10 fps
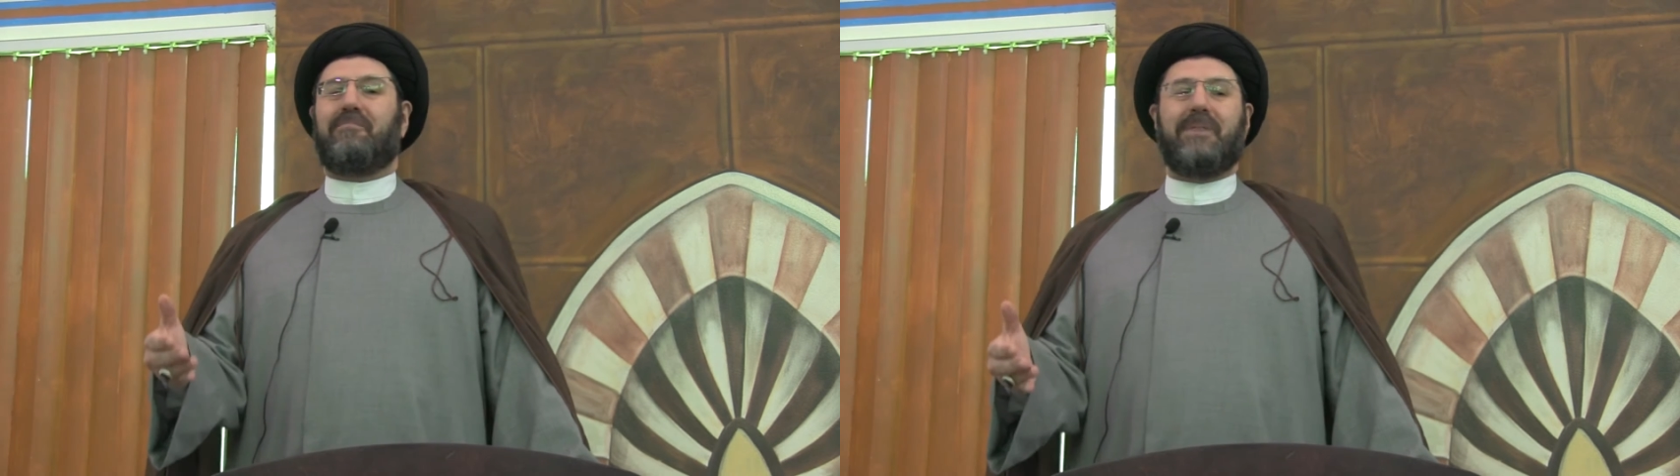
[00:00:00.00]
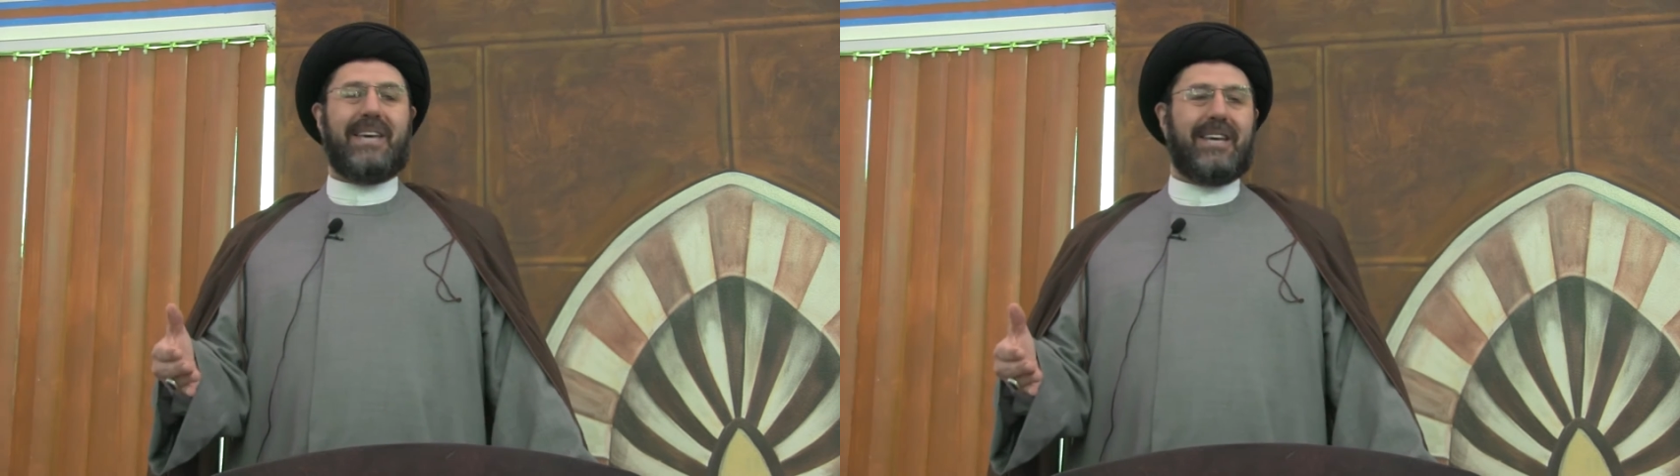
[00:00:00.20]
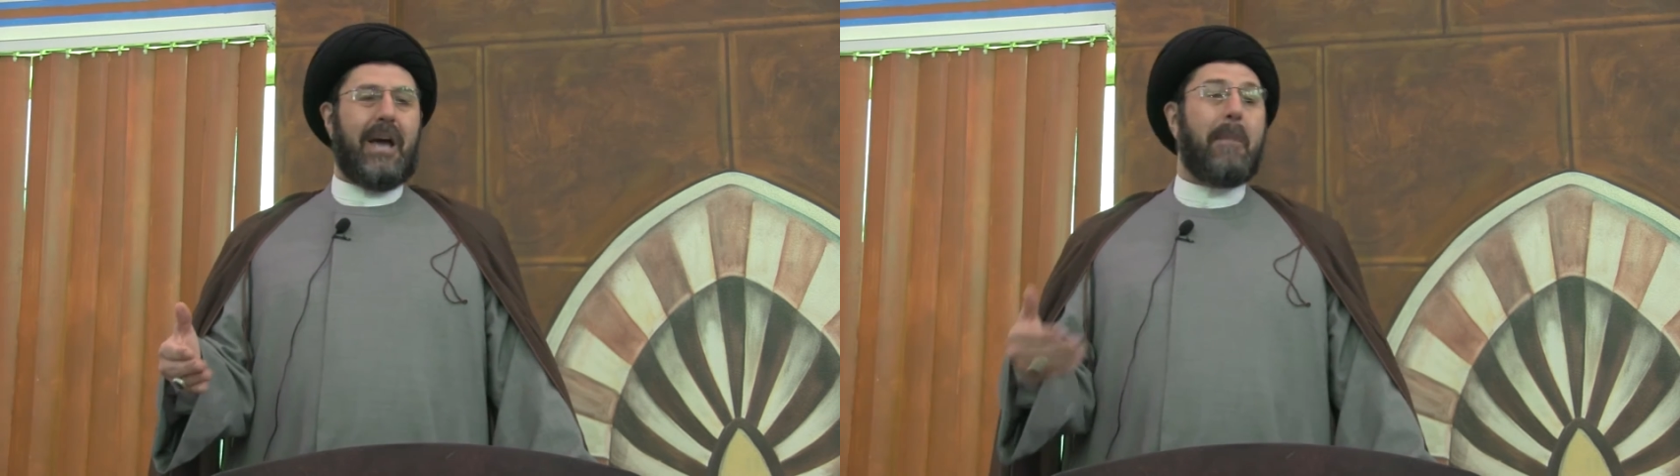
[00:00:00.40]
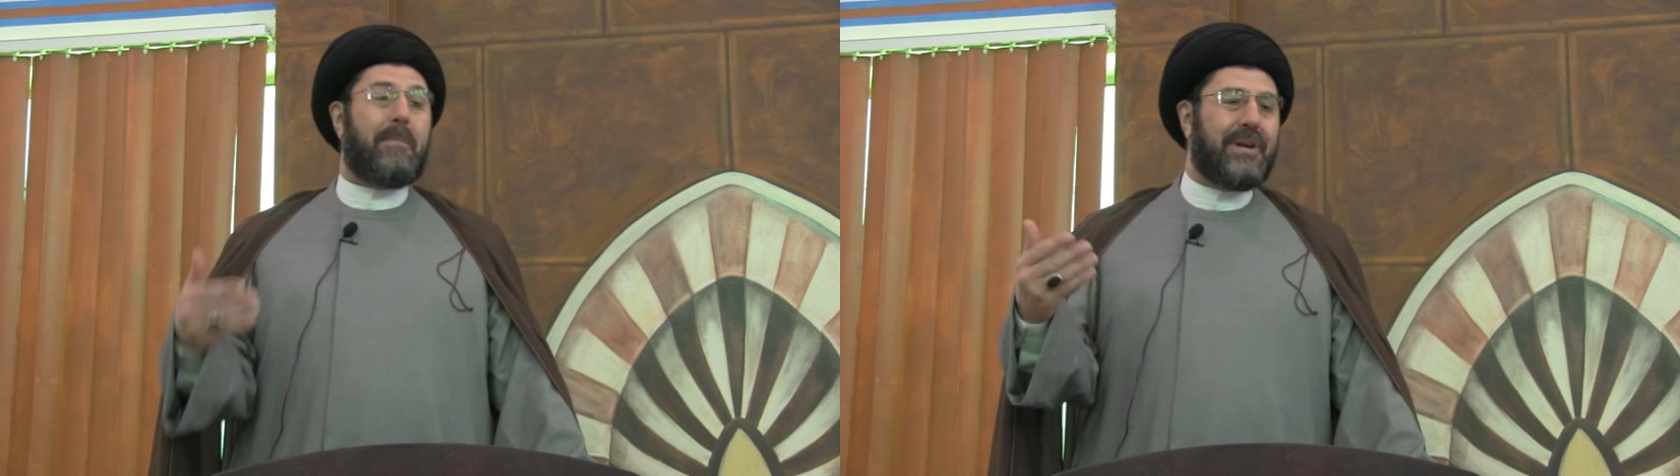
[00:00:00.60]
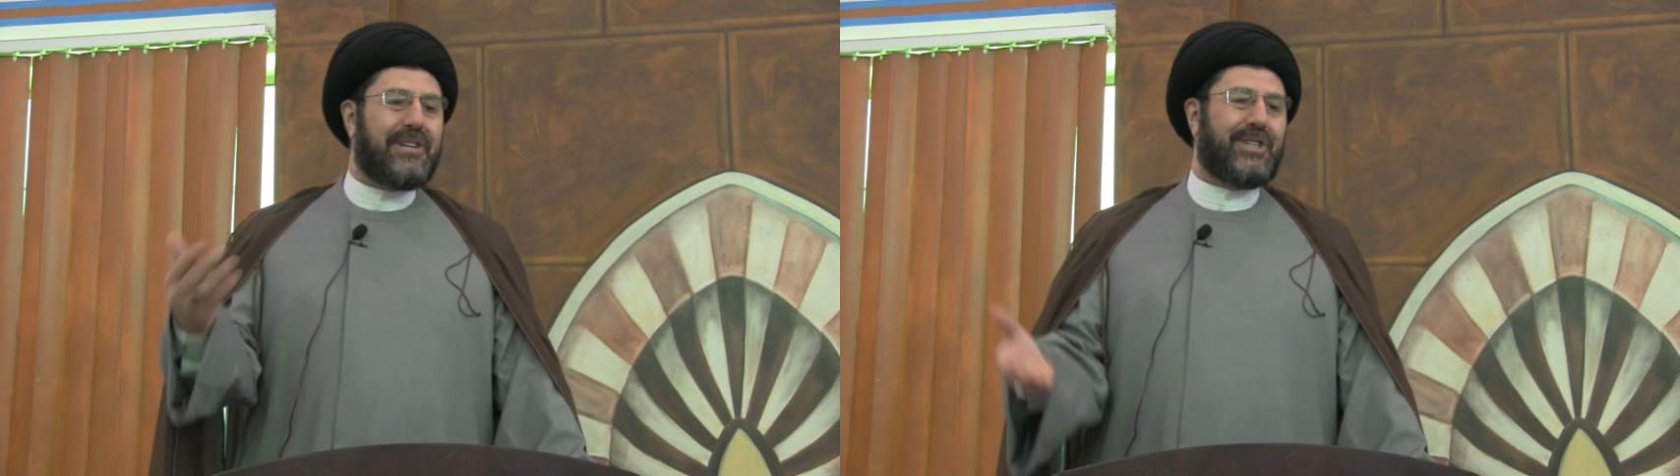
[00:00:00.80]
being
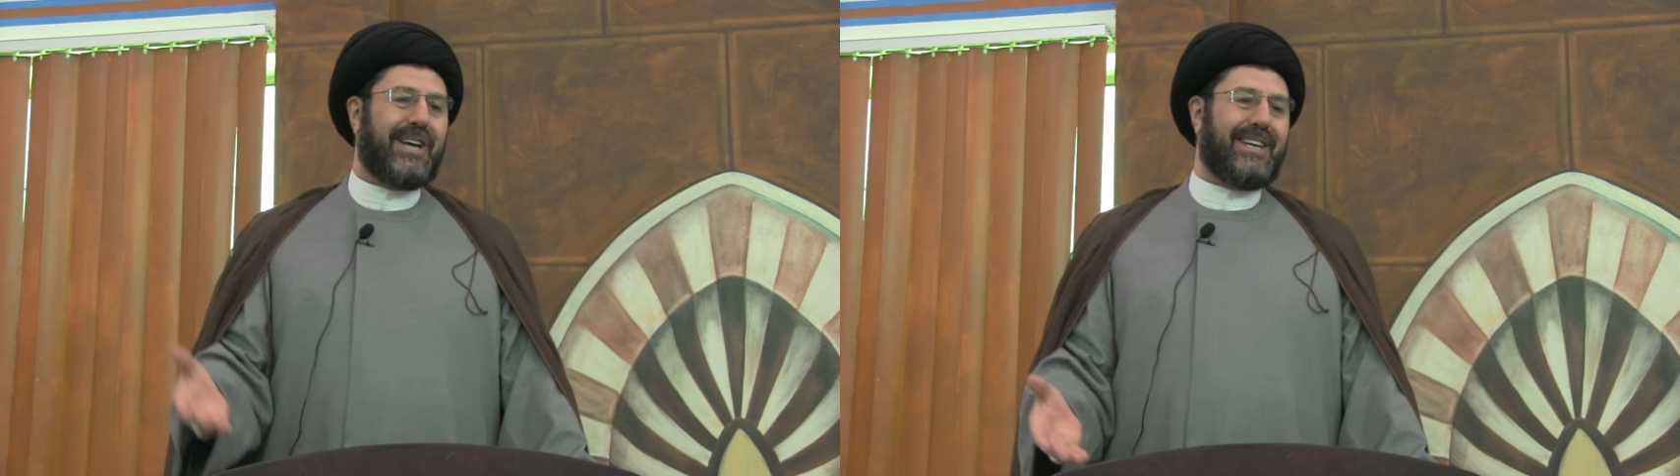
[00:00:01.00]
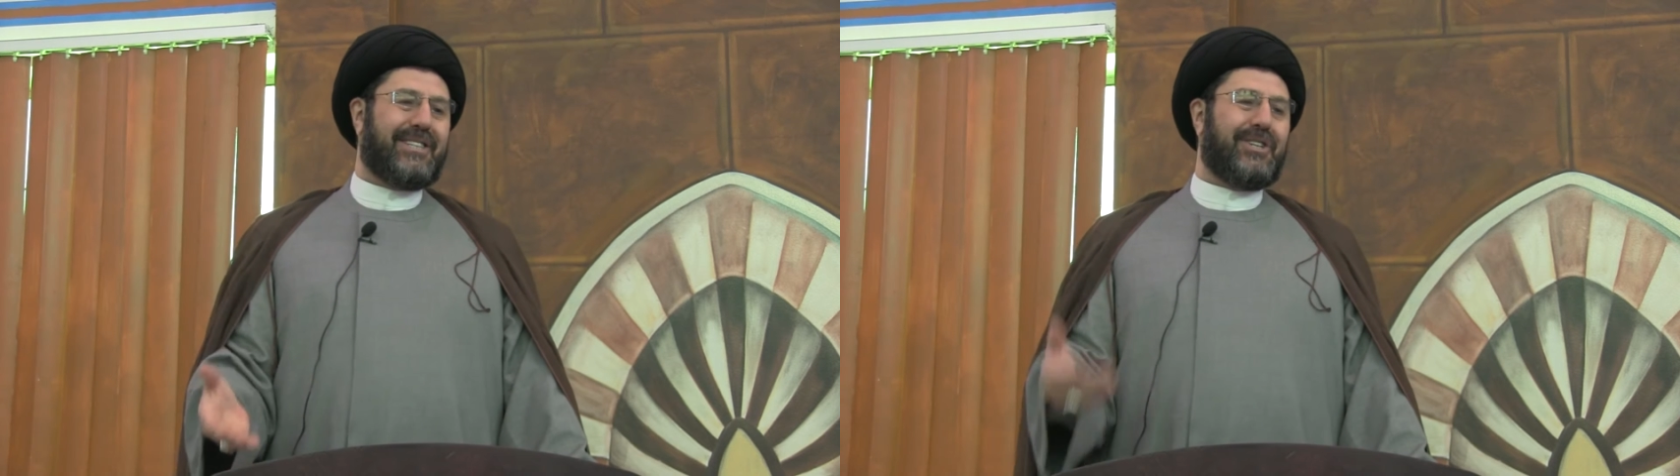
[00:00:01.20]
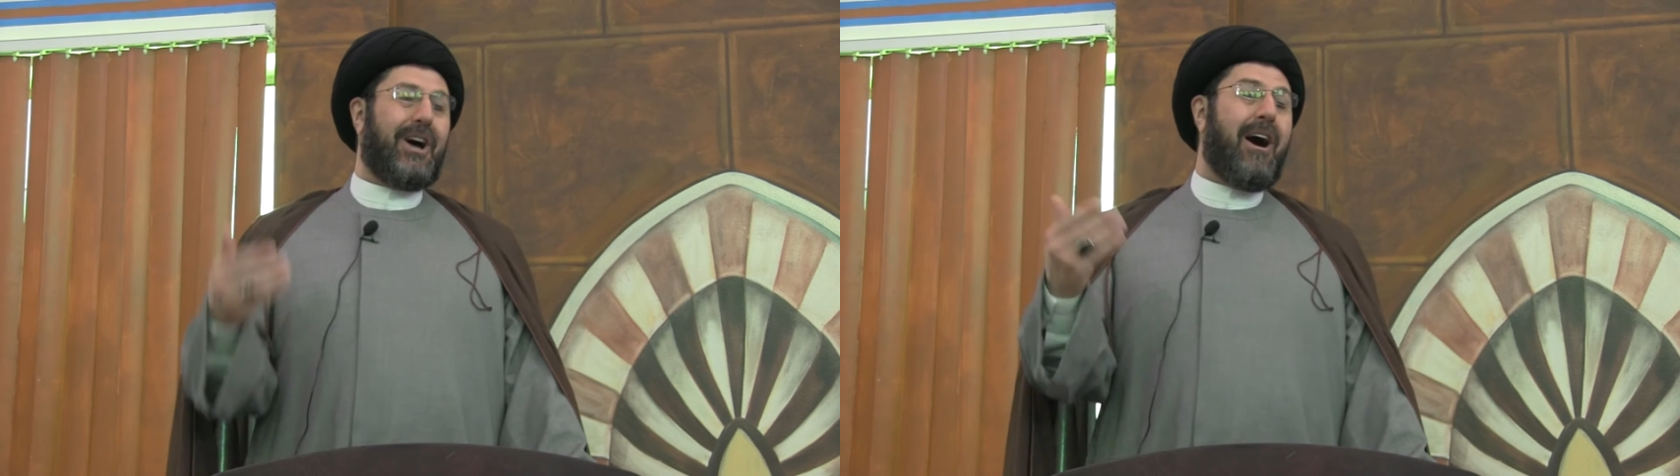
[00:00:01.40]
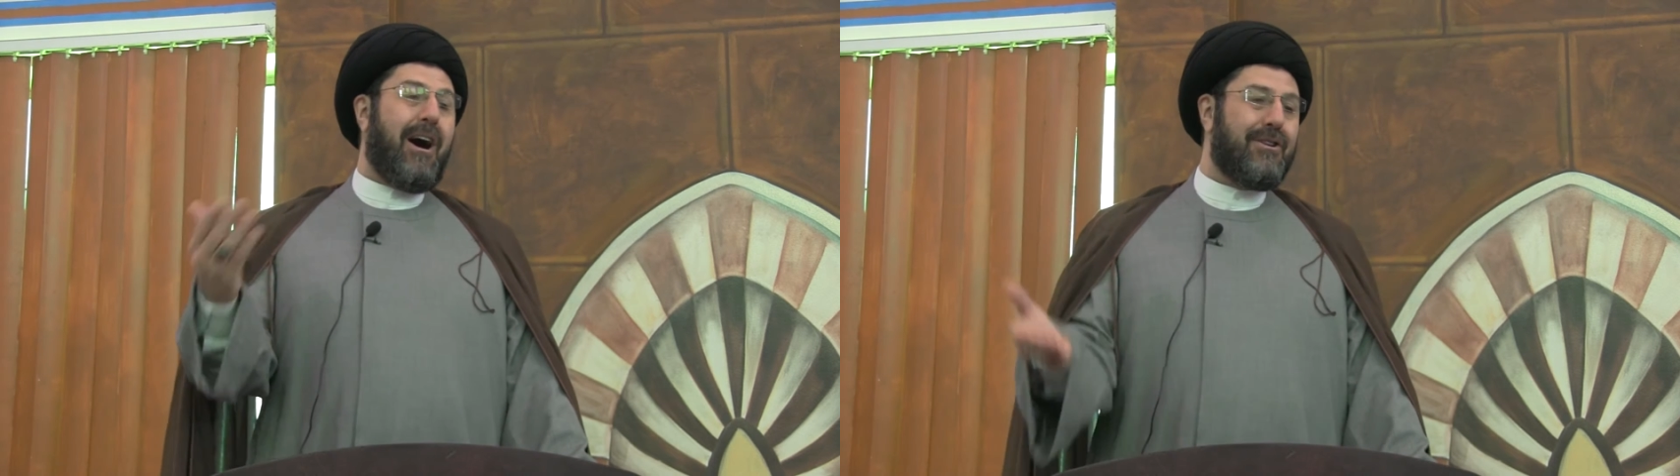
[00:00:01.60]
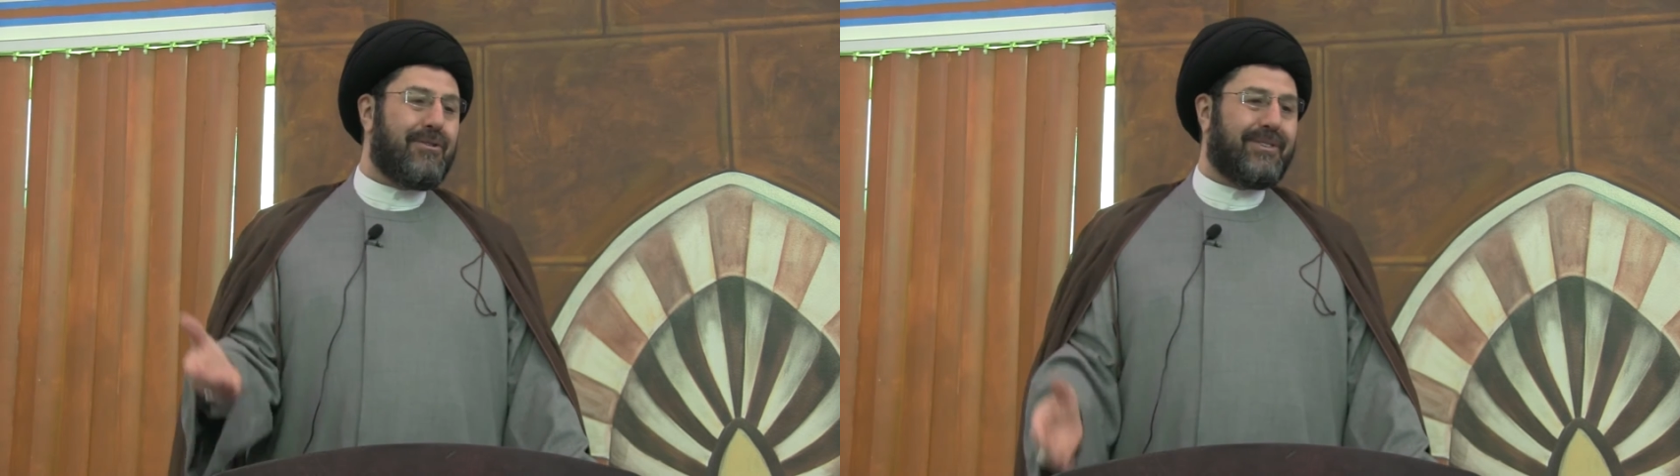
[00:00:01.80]
appreciated,
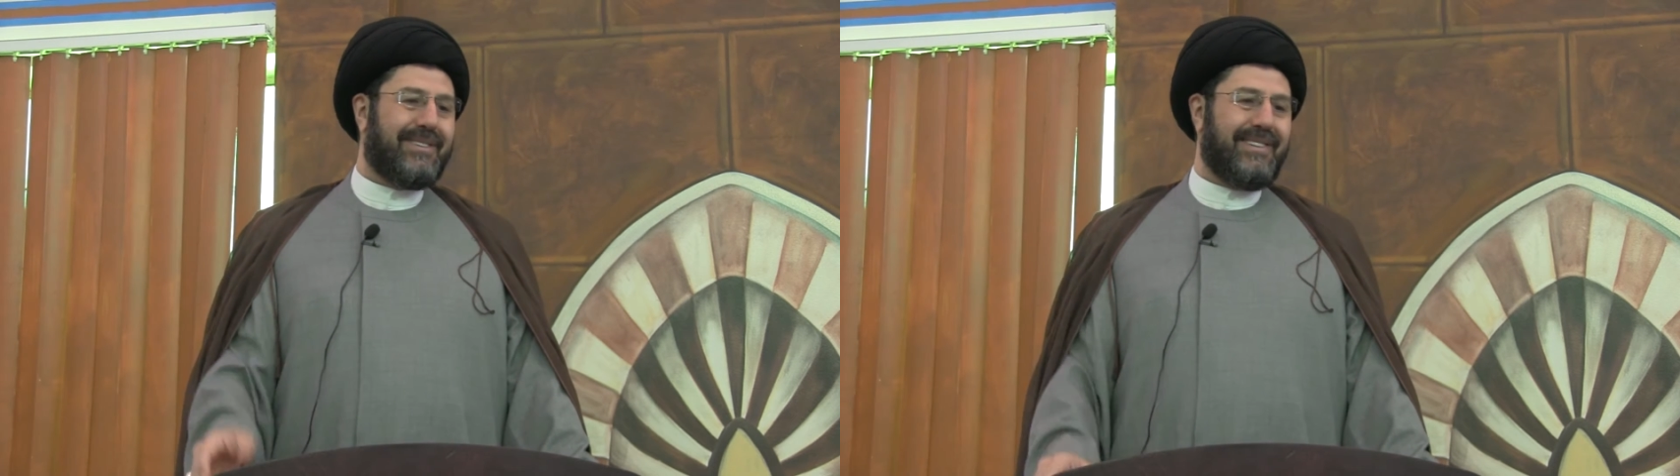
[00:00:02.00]
honored,